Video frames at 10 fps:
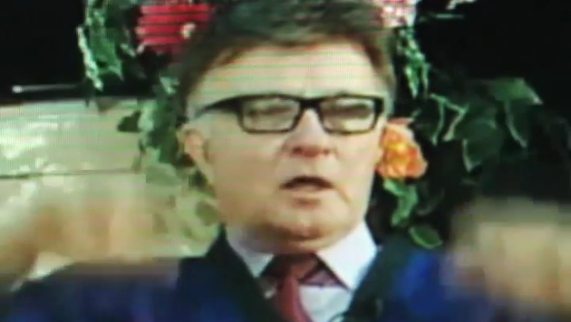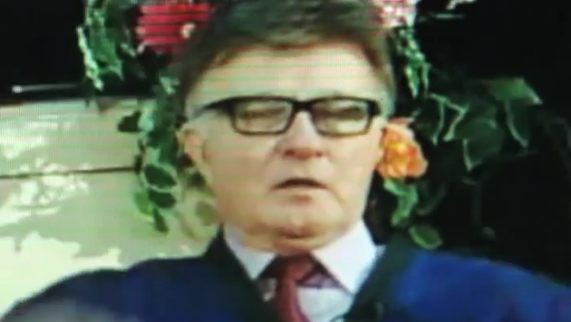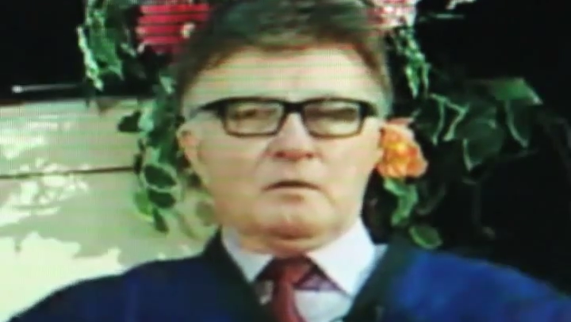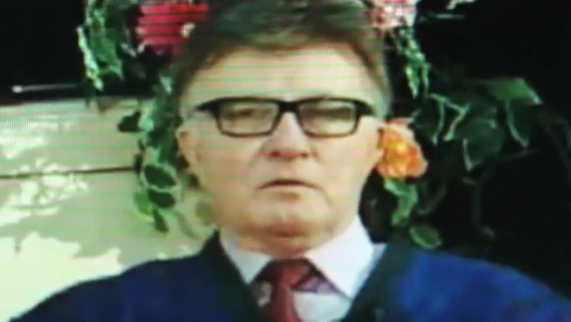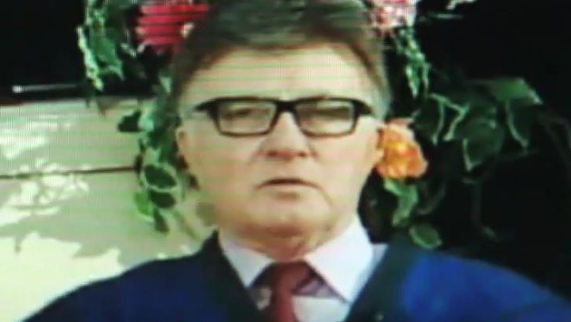
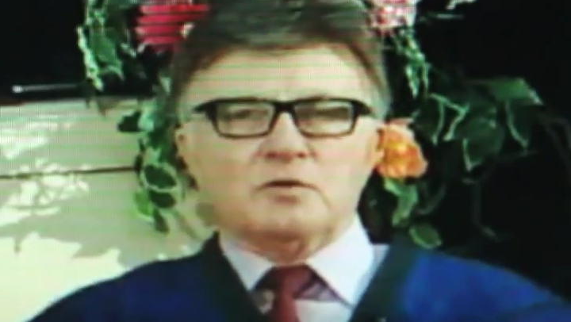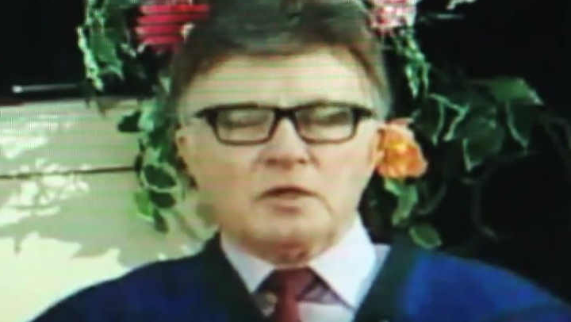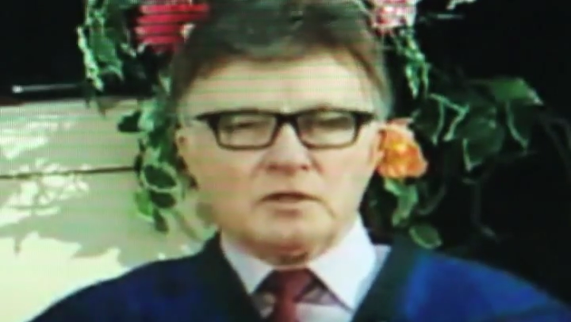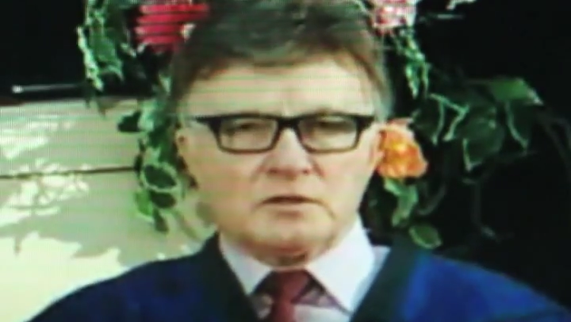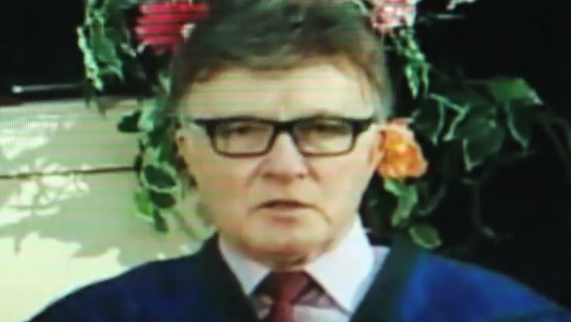and the
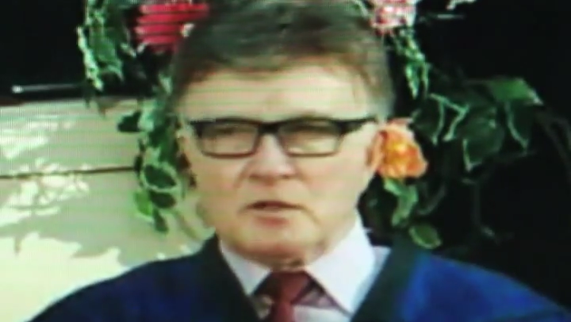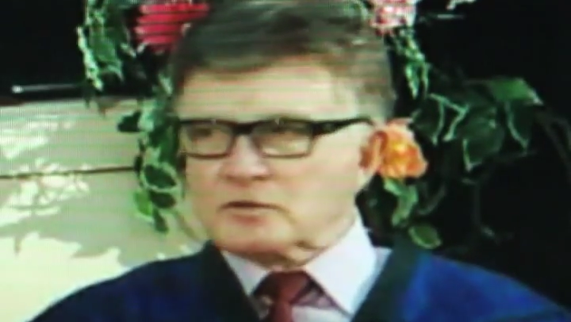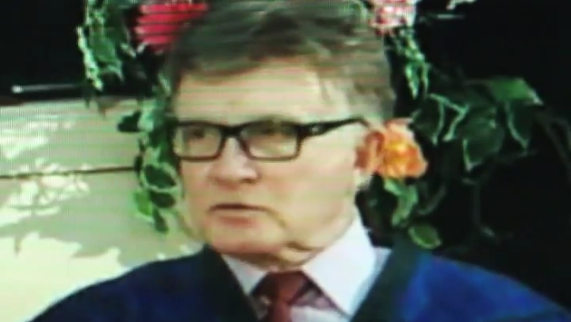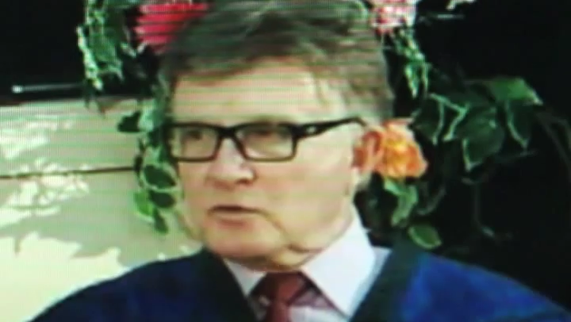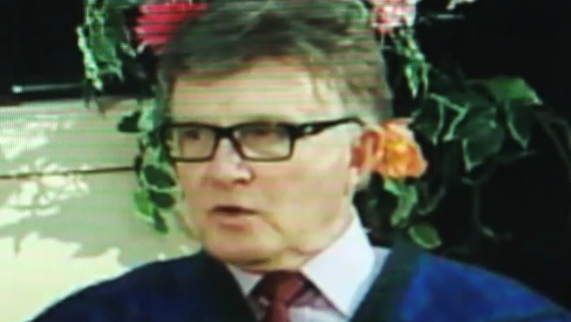tree is
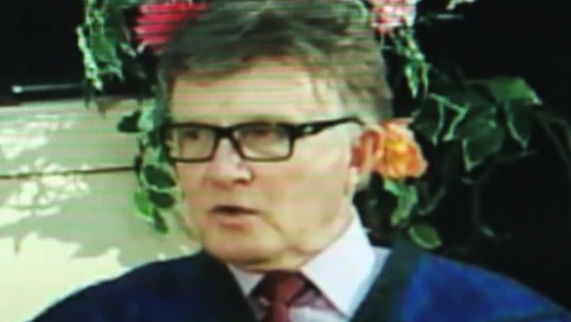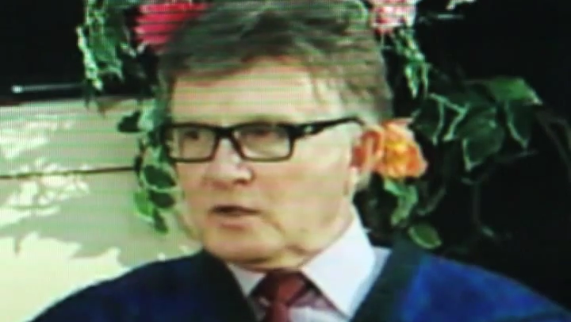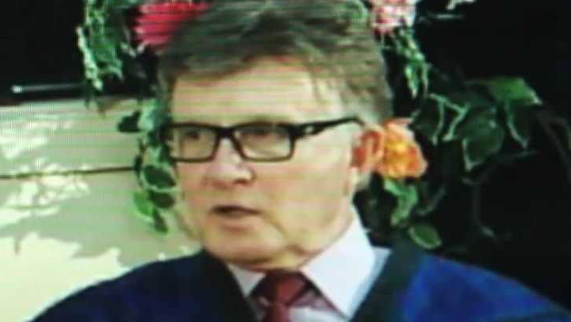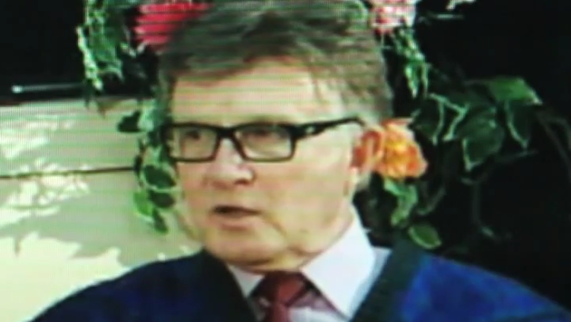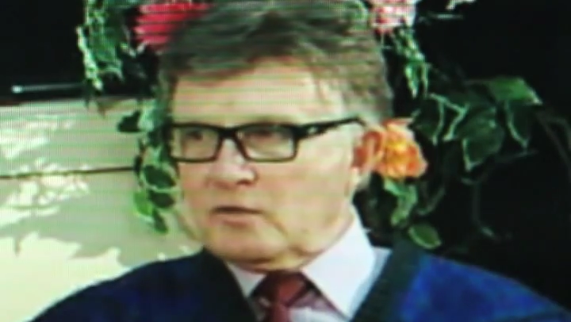still
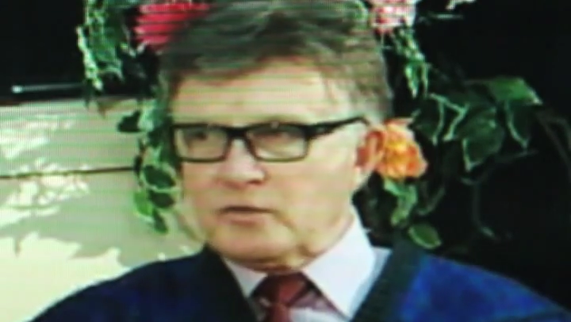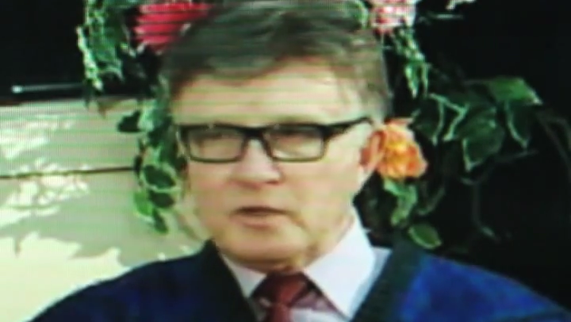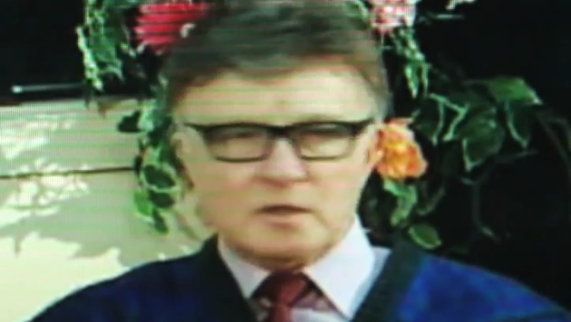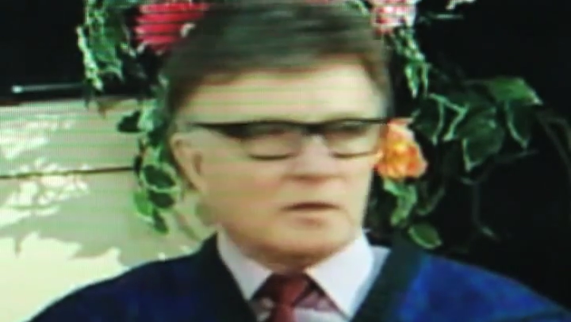strong and healthy,